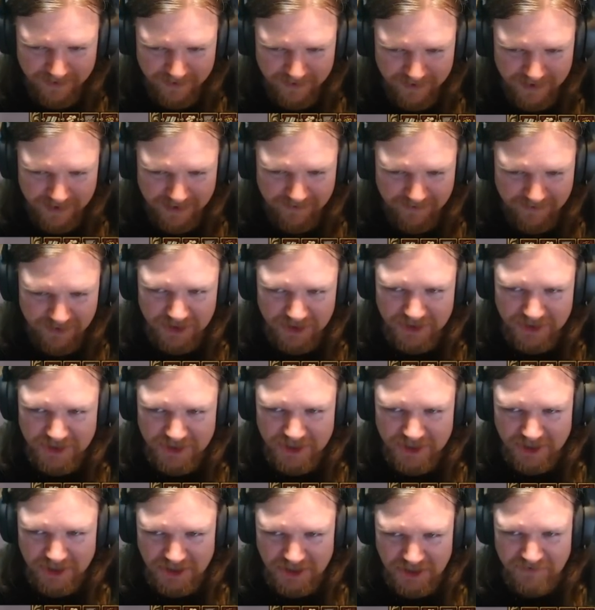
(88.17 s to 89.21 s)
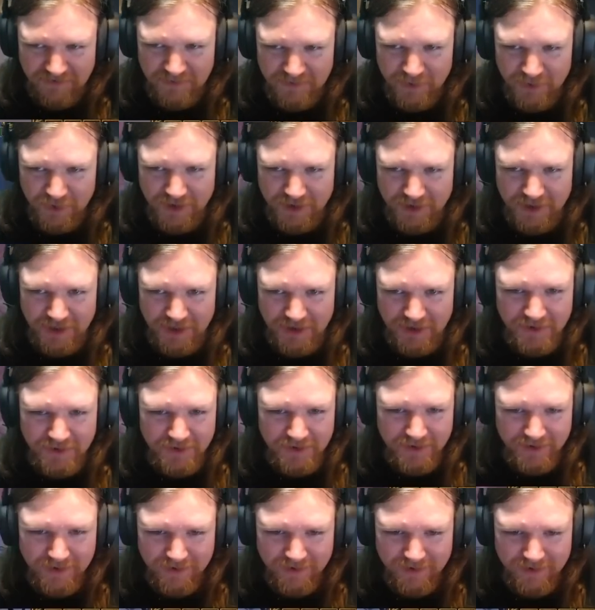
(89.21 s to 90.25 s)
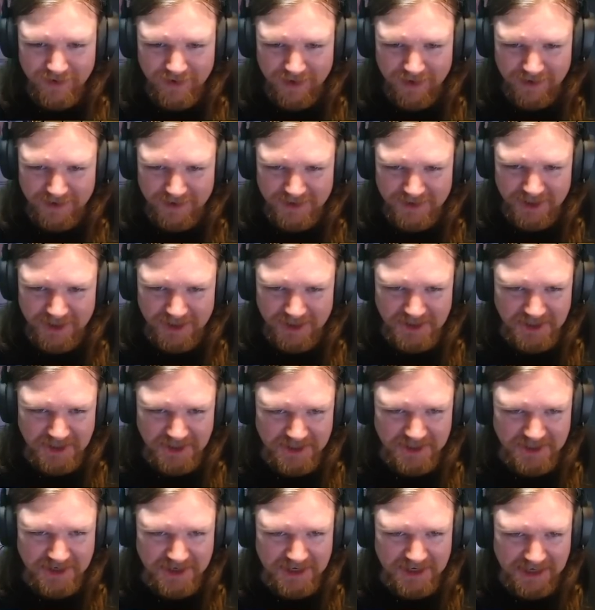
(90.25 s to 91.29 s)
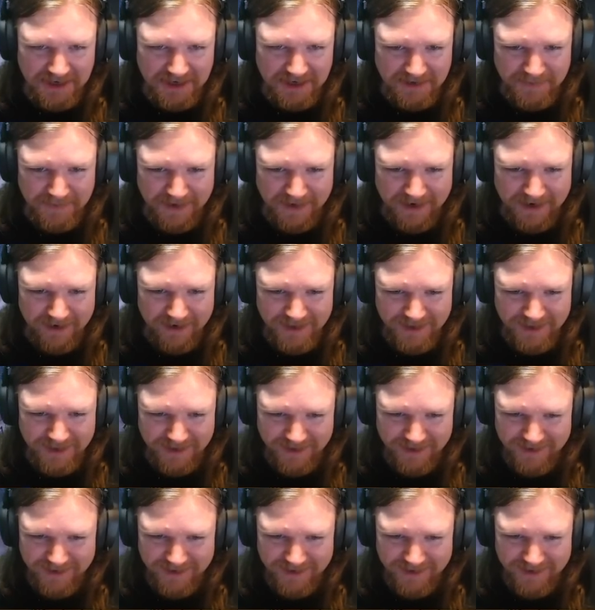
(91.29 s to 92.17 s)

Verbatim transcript: Even the Dutch have more than you. And the Dutch are tiny in comparison.